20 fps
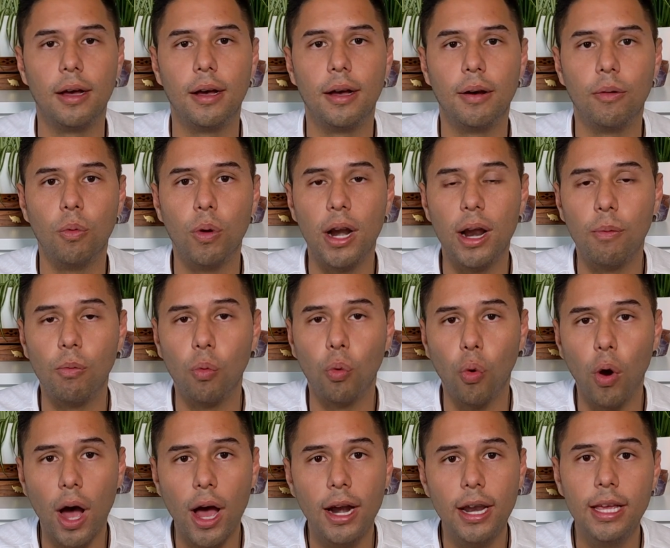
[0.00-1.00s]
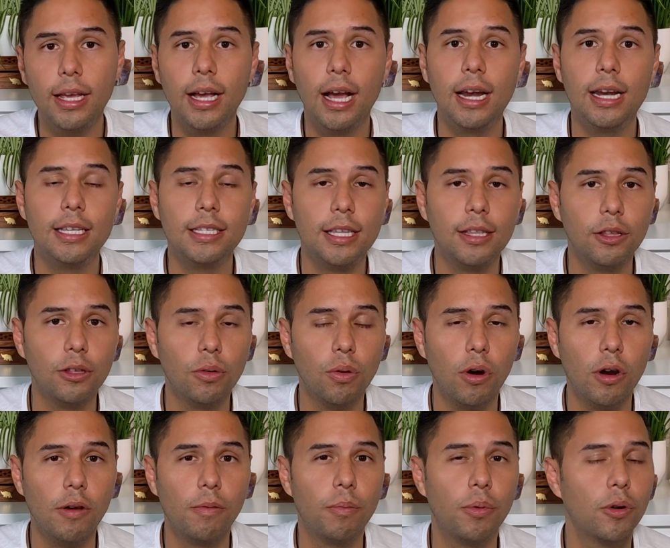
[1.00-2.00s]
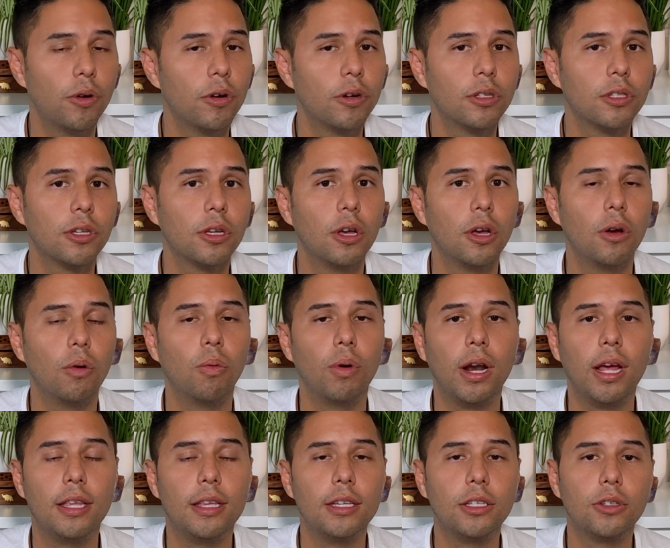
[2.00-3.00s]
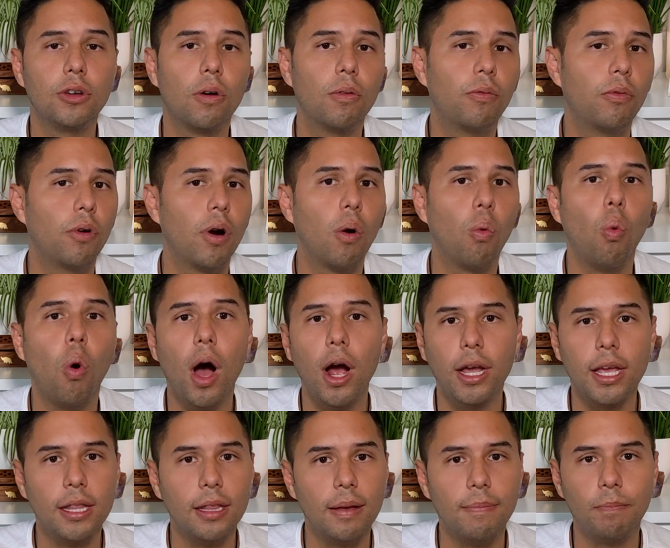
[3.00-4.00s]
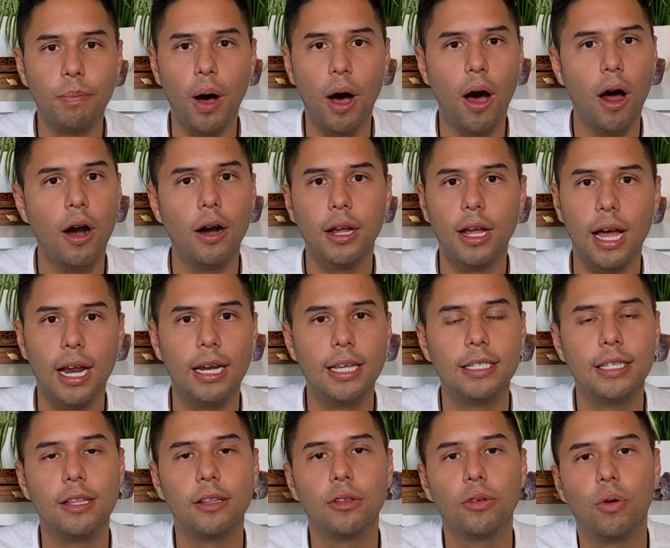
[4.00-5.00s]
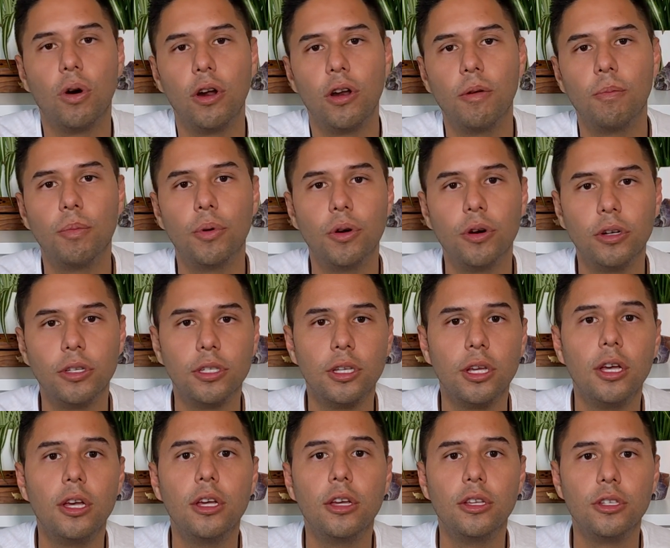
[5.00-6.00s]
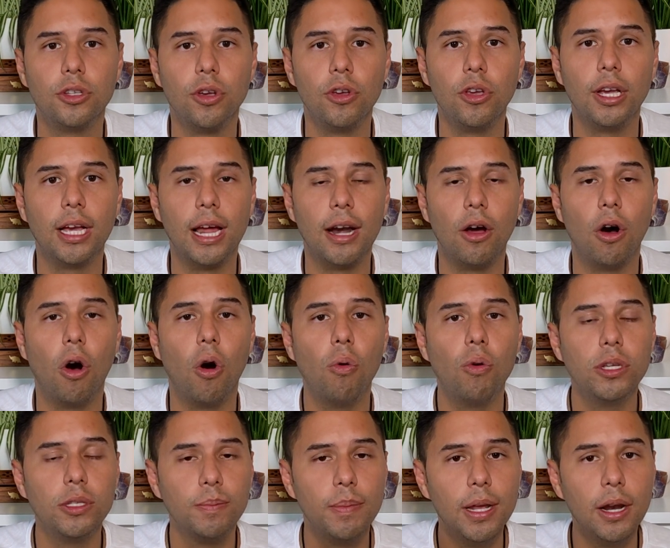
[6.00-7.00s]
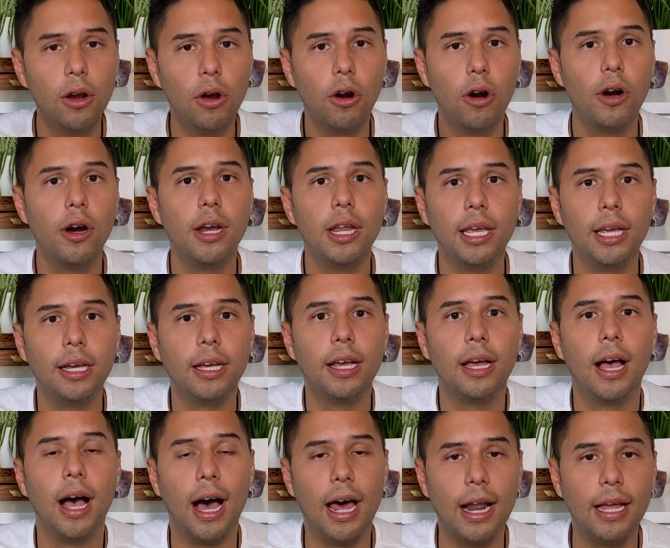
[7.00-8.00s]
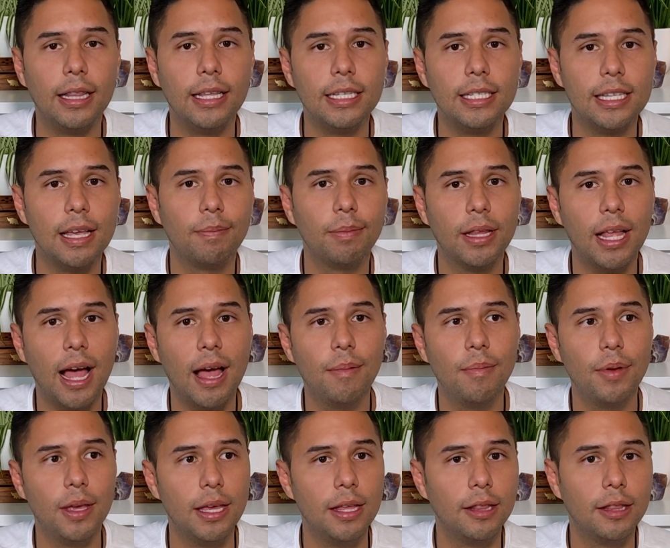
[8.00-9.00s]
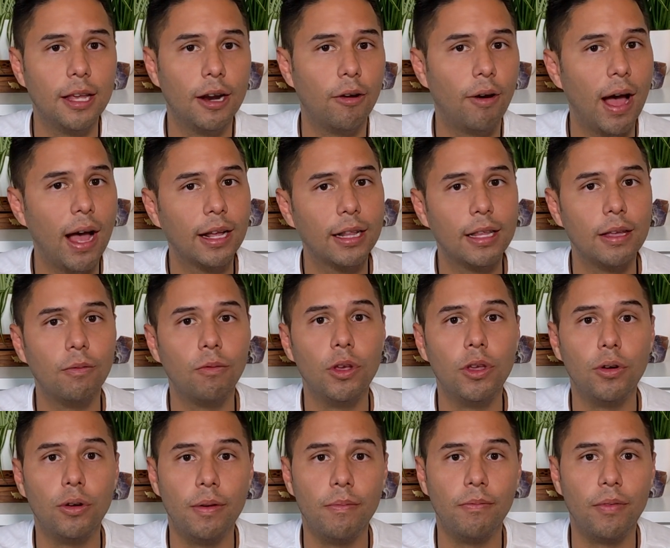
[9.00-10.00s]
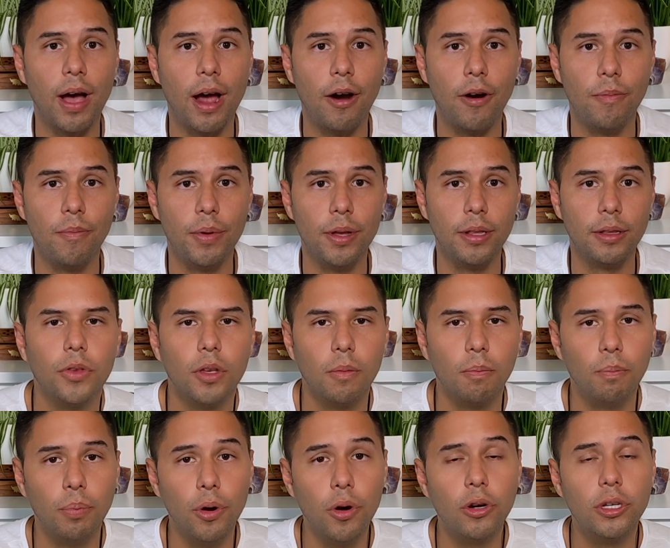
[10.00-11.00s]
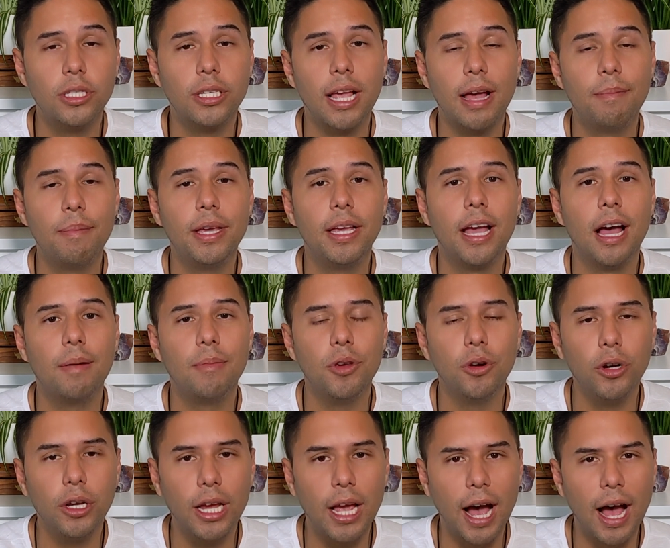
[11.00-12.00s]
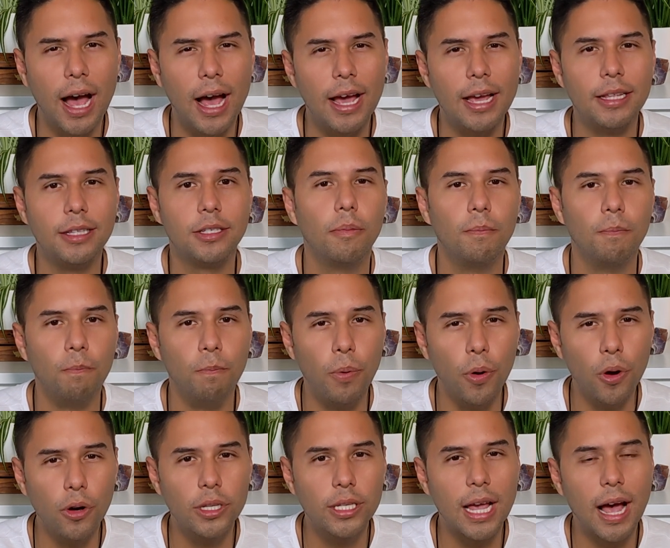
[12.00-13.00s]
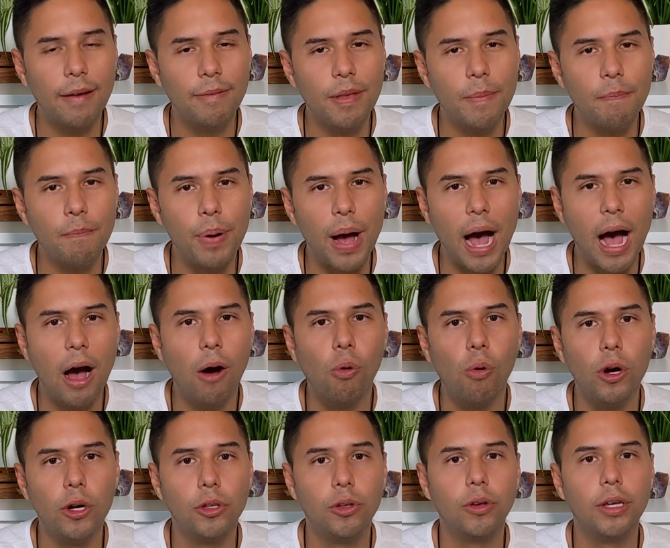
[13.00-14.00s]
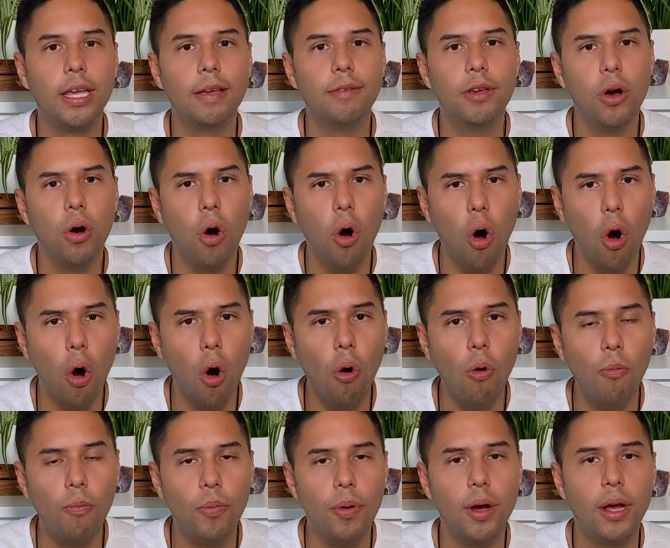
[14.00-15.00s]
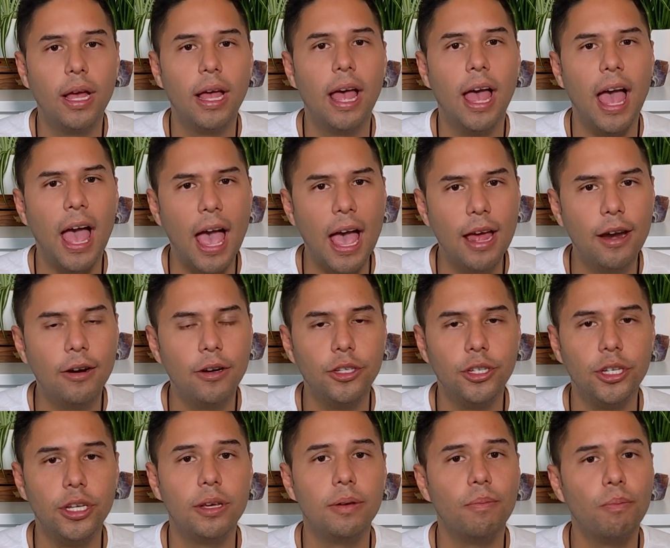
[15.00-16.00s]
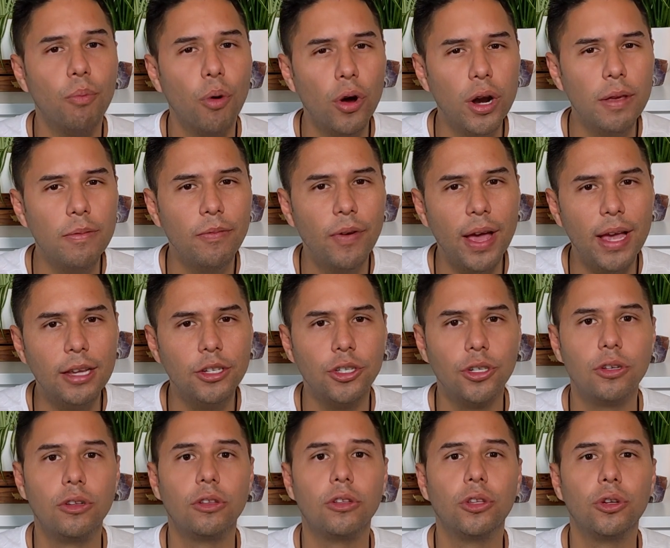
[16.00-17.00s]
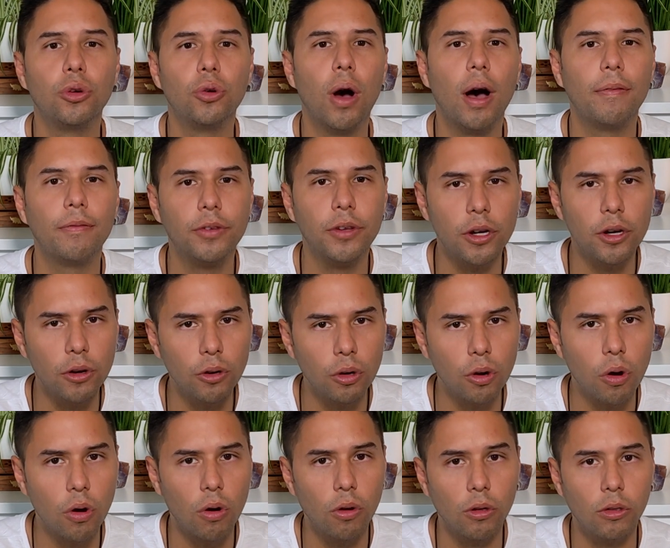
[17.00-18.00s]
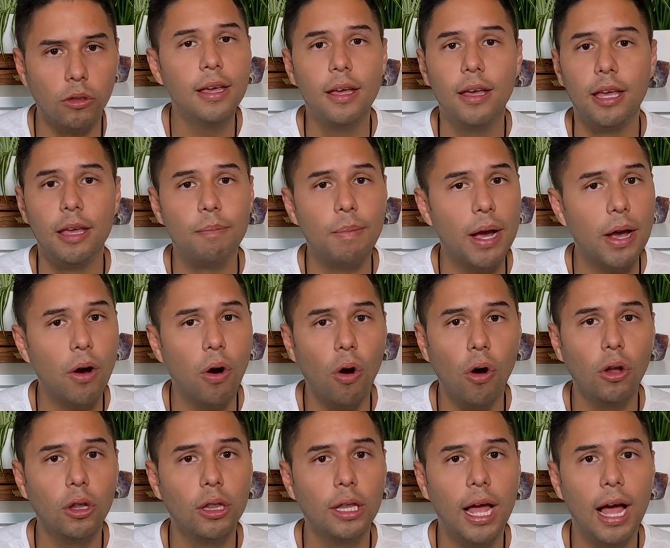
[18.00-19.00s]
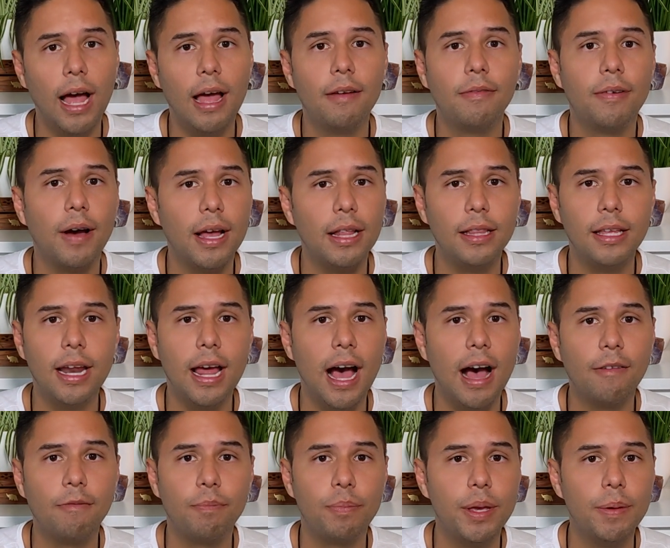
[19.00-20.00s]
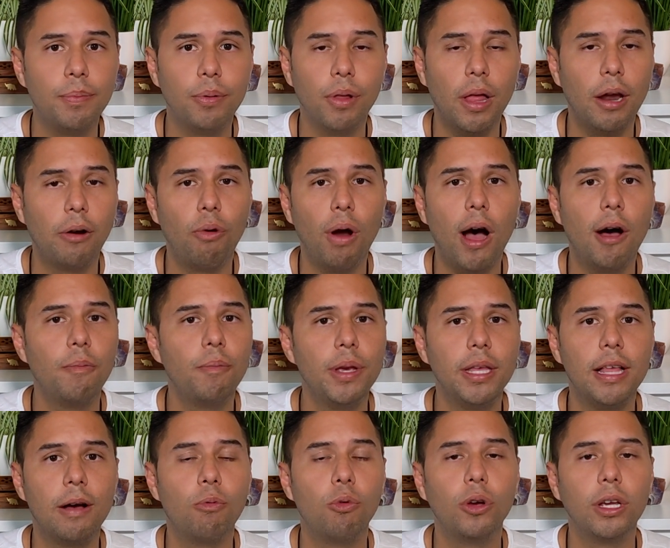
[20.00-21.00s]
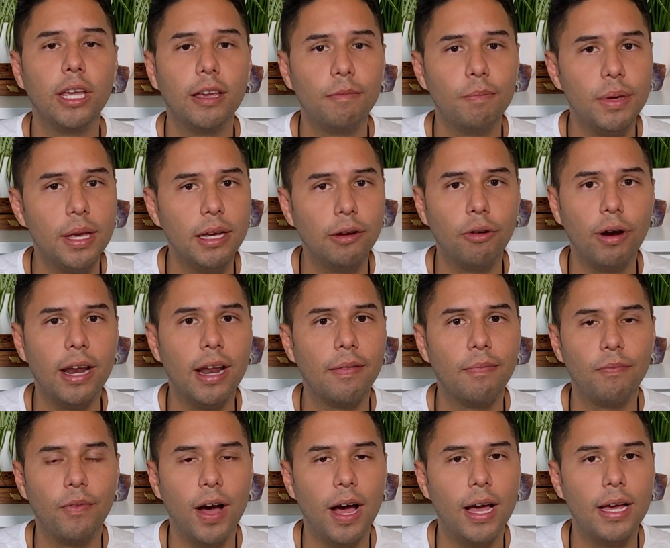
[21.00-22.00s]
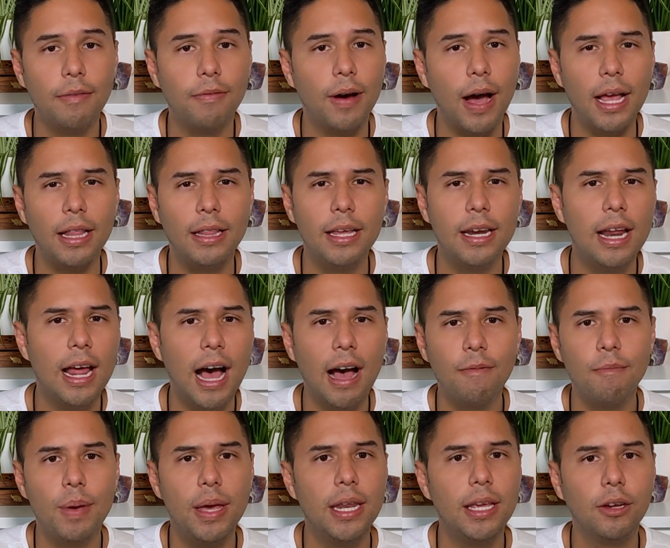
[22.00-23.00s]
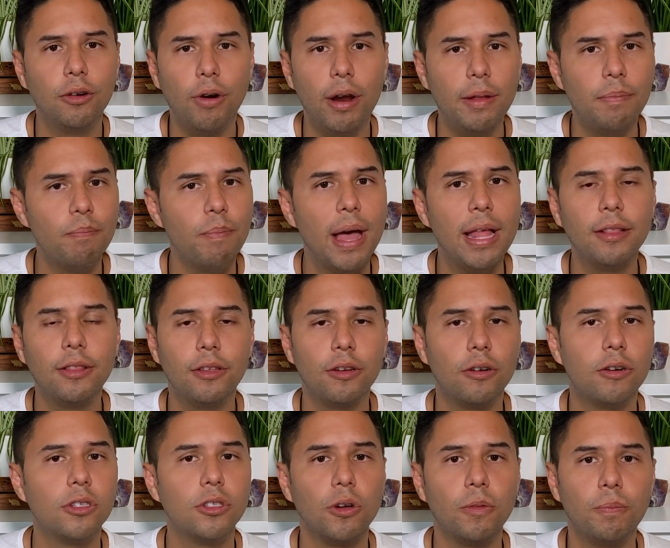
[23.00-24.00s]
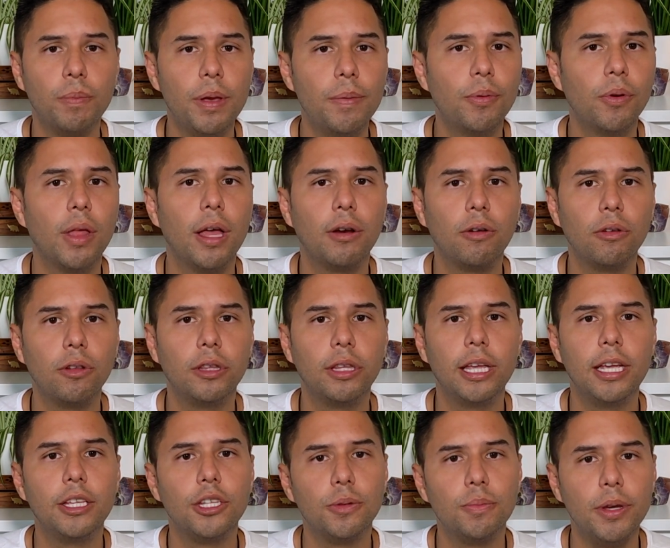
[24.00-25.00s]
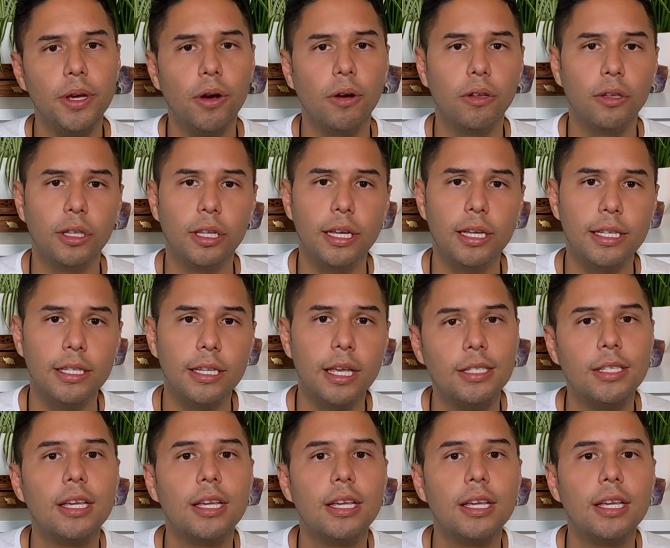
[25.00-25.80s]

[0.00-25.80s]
When I'm running, I listen to audiobooks. When I just go for a walk in the park, I listen to audiobooks. So you can always be learning and at the same time interacting with your environment. Books can become your guides. Books have the power to give you hope, energy, motivation to go after your goals. In my whole life, I didn't have people around me that would give me great advice. I didn't have many great mentors or people that could teach me all this.